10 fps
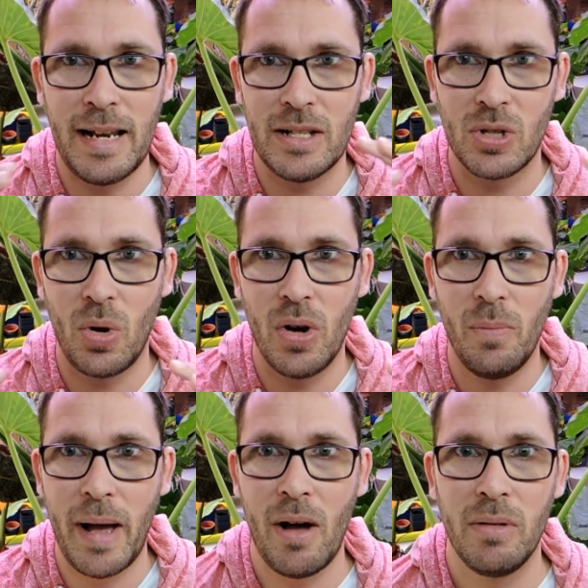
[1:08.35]
any
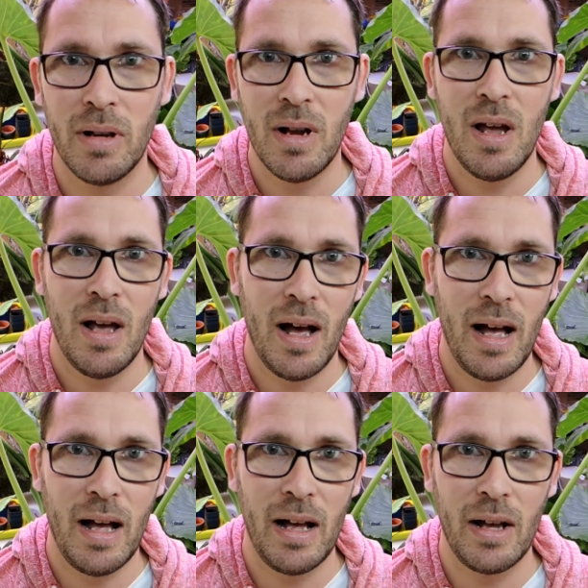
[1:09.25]
soil-bound
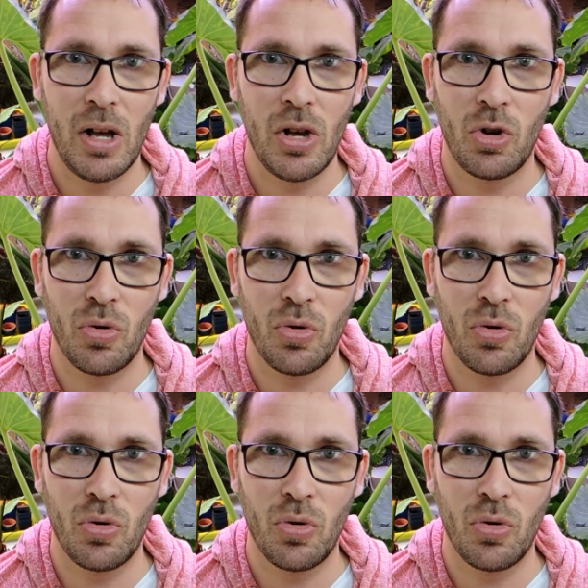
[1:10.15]
uh,